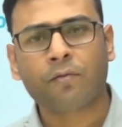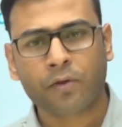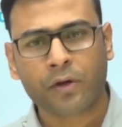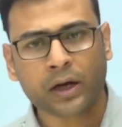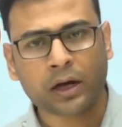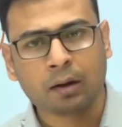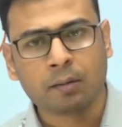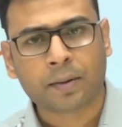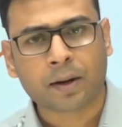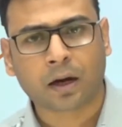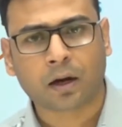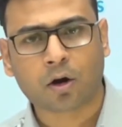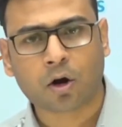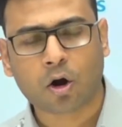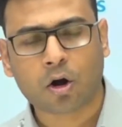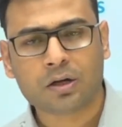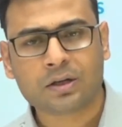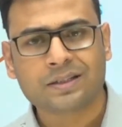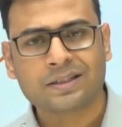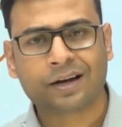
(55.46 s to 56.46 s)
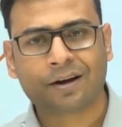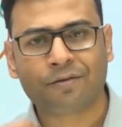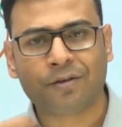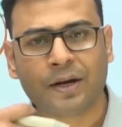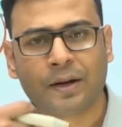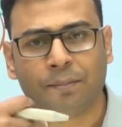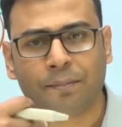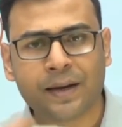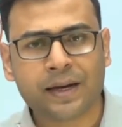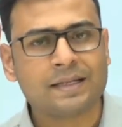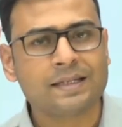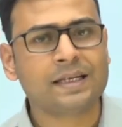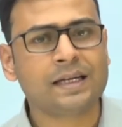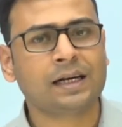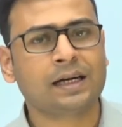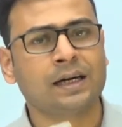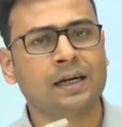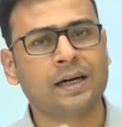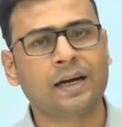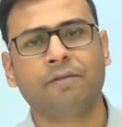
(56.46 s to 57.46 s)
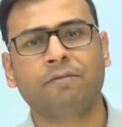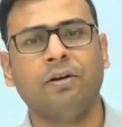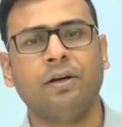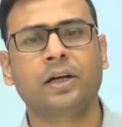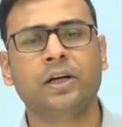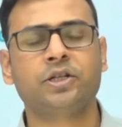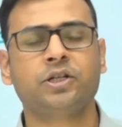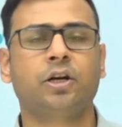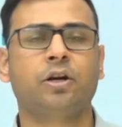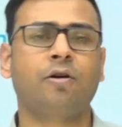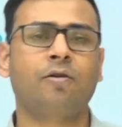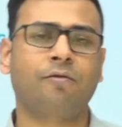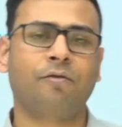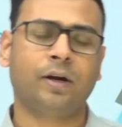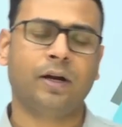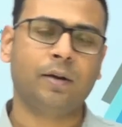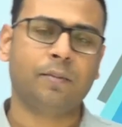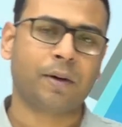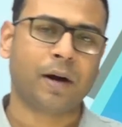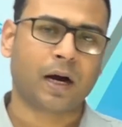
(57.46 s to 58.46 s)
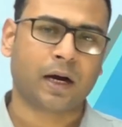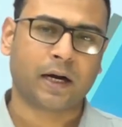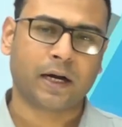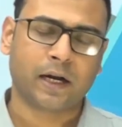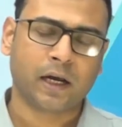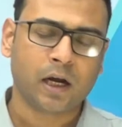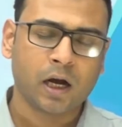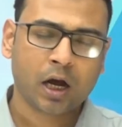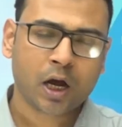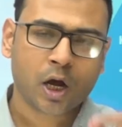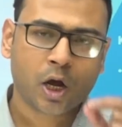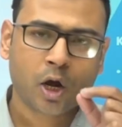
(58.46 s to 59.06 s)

we come across a very basic definition of remarketing,